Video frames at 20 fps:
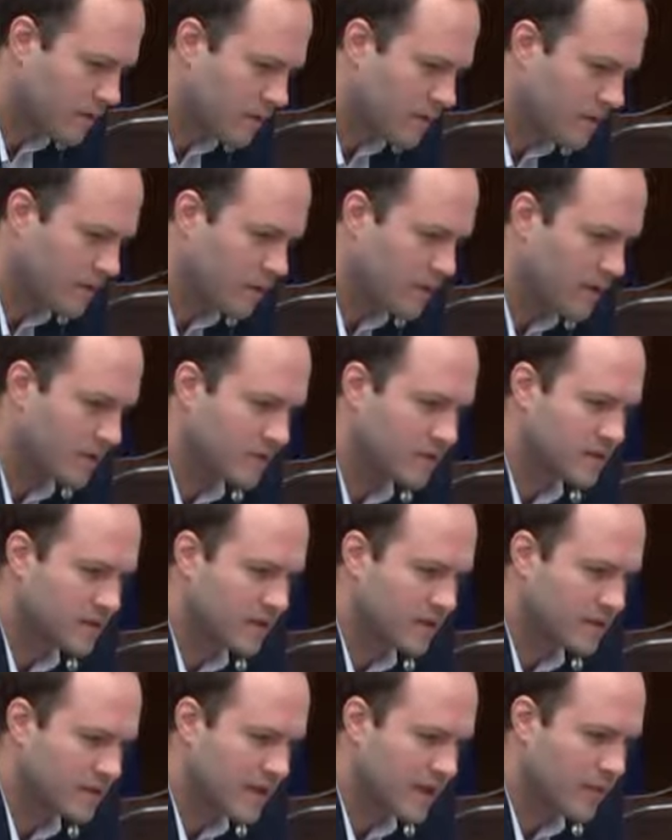Can you give us an
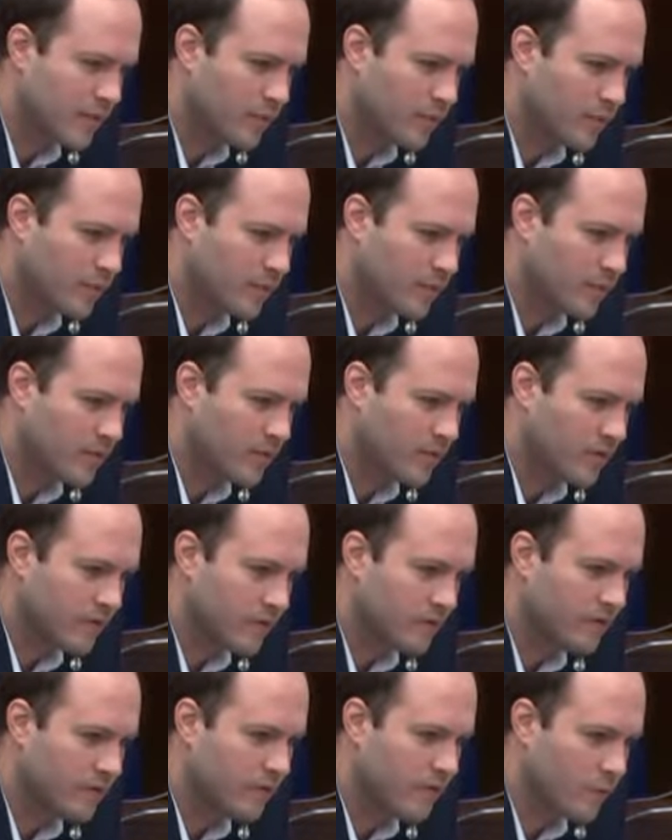example of
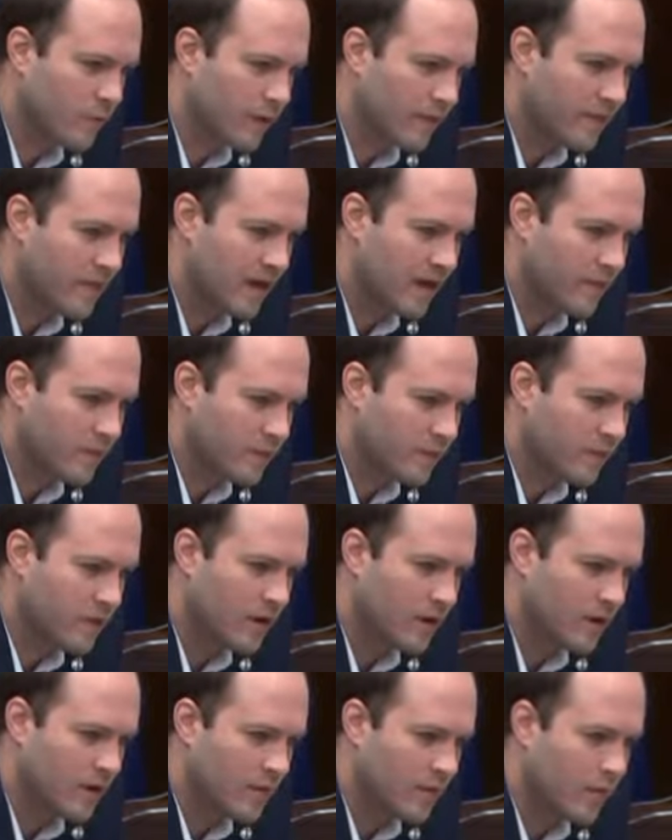what that
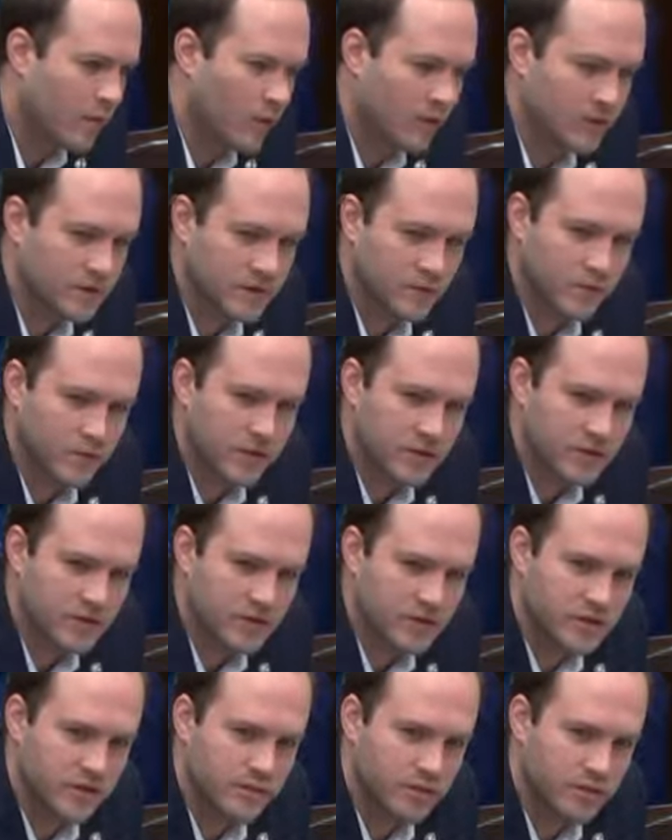porous
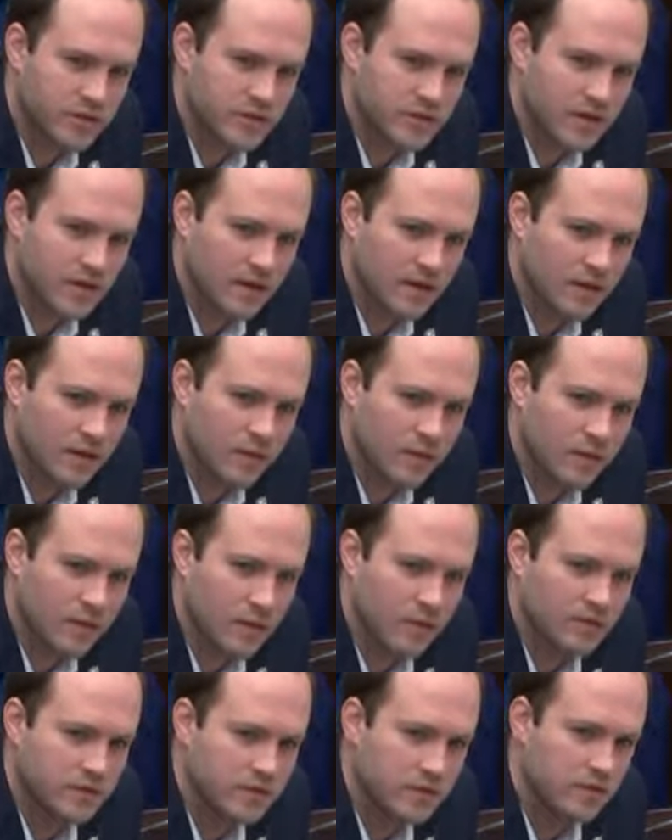relationship looks like? What are
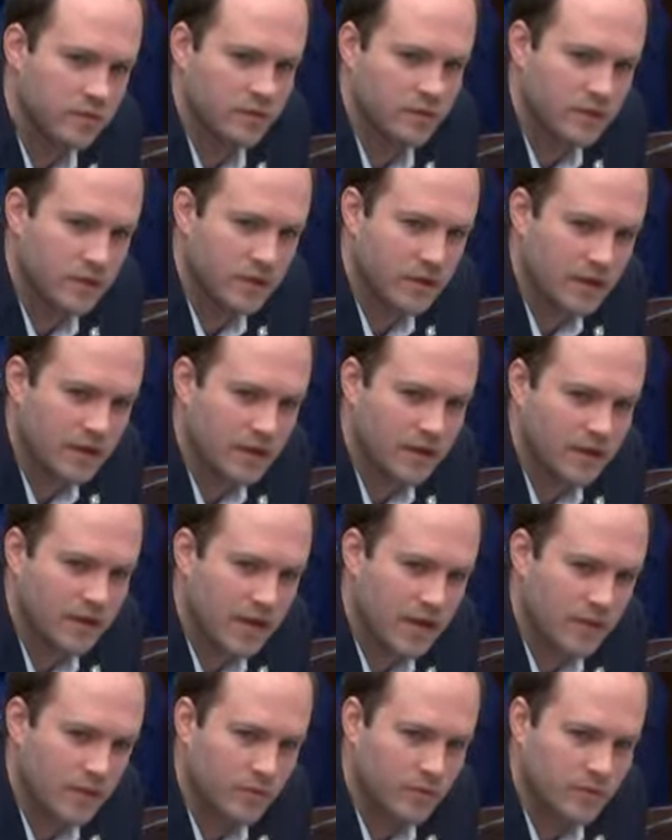some key
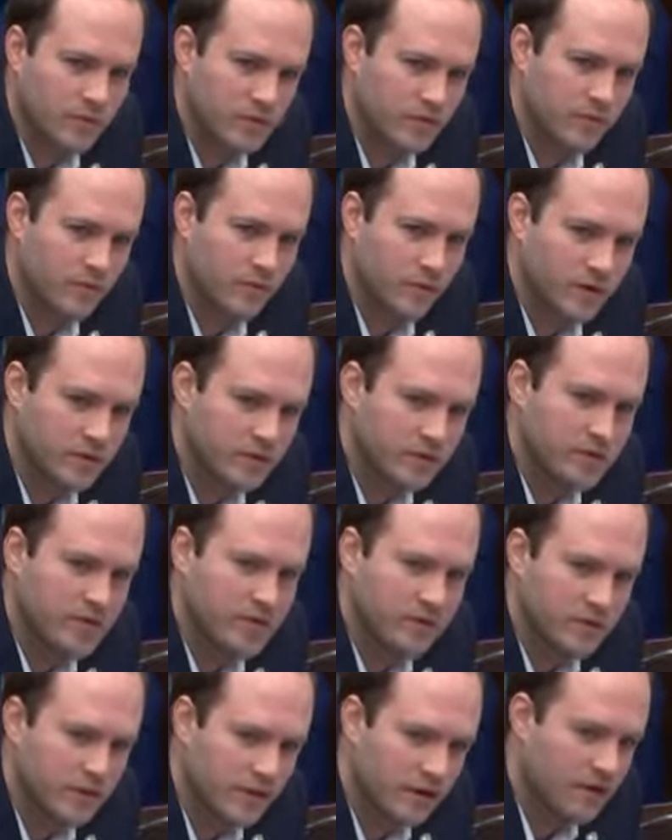examples of where you see
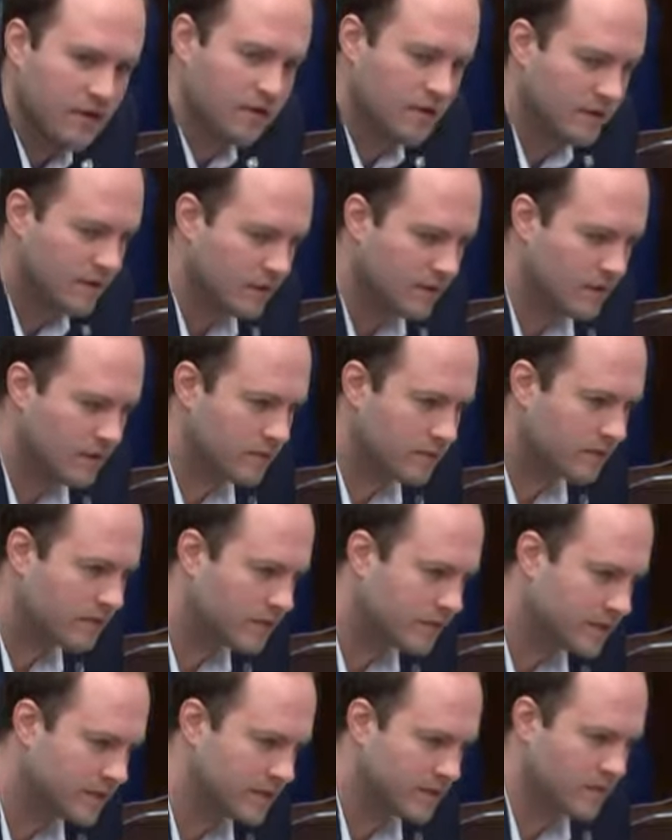
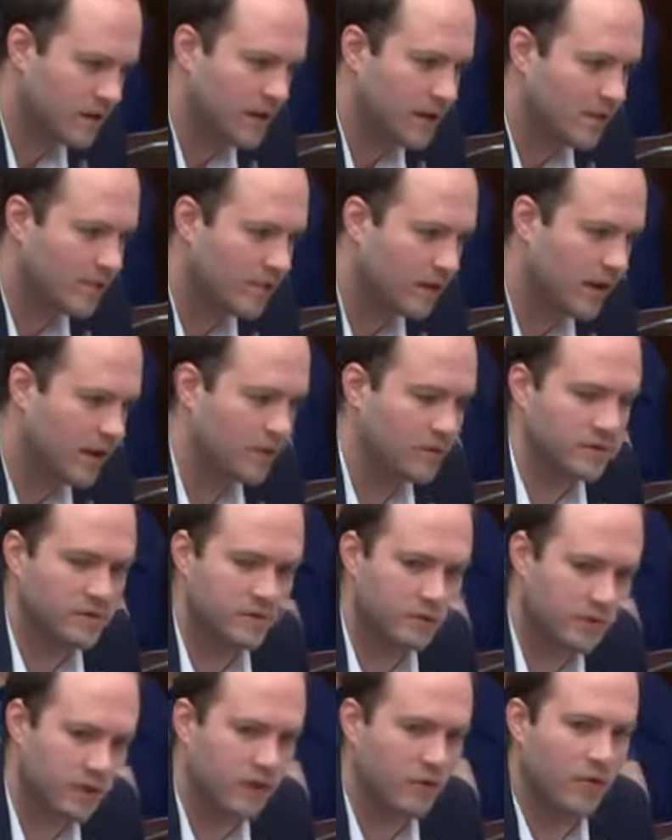this players
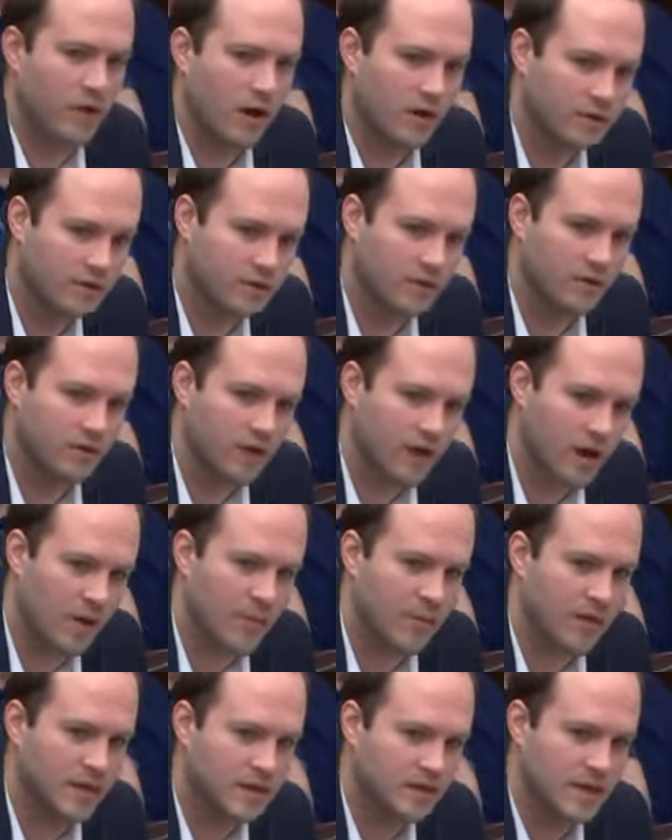across different
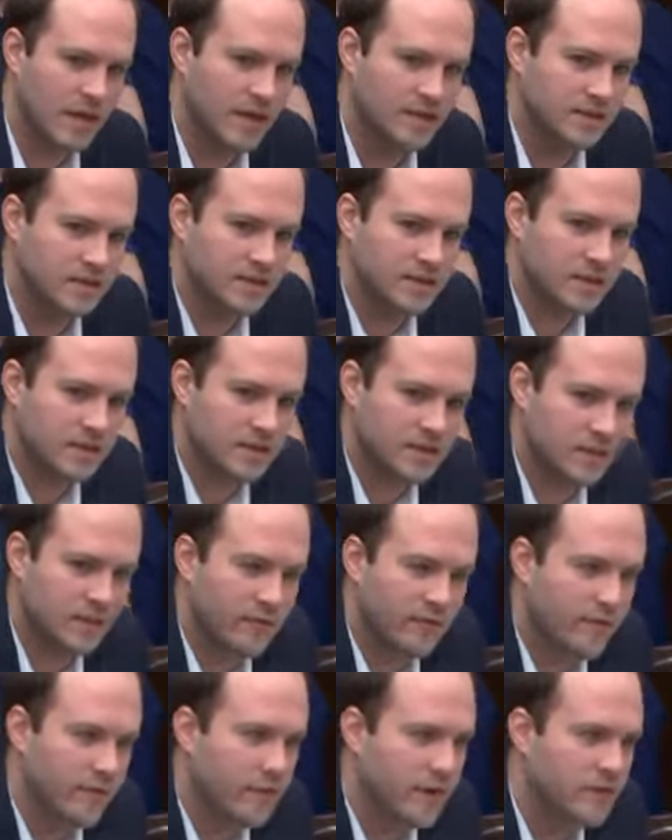companies accessing the same
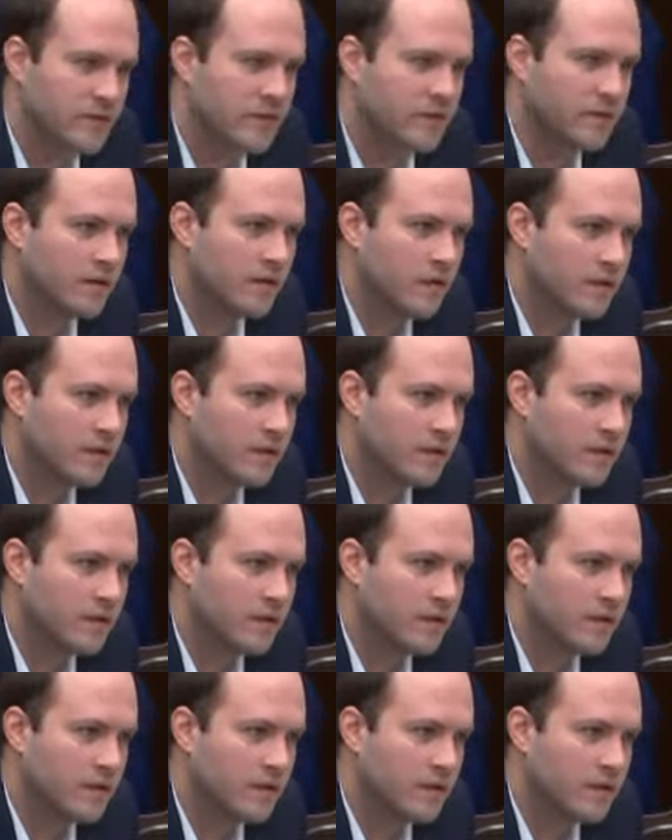information?